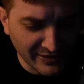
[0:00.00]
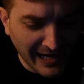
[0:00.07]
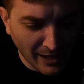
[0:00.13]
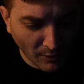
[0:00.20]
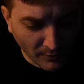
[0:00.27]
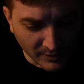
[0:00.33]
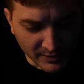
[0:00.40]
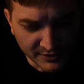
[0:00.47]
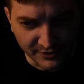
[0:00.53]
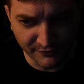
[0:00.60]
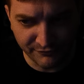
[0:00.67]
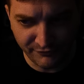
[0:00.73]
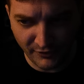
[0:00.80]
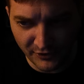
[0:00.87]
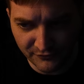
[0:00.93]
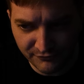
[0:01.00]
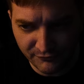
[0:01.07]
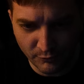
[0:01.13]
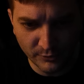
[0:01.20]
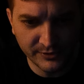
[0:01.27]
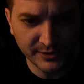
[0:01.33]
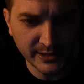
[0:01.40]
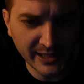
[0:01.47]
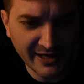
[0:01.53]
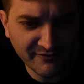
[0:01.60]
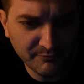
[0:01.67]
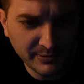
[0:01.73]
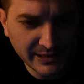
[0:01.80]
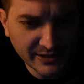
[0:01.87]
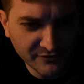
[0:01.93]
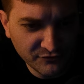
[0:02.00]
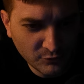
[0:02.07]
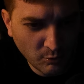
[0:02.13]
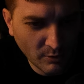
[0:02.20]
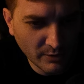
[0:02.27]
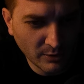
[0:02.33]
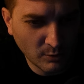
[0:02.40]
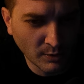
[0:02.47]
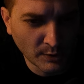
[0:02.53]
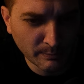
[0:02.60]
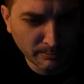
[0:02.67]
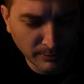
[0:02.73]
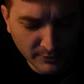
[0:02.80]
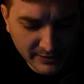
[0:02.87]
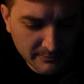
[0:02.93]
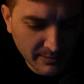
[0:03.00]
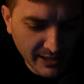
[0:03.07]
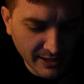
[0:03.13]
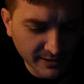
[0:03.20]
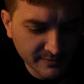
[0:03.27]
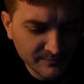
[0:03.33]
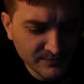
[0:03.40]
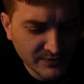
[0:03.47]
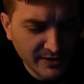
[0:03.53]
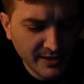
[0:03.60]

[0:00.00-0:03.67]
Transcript: Now, the fun for the FPS quote unquote boogeyman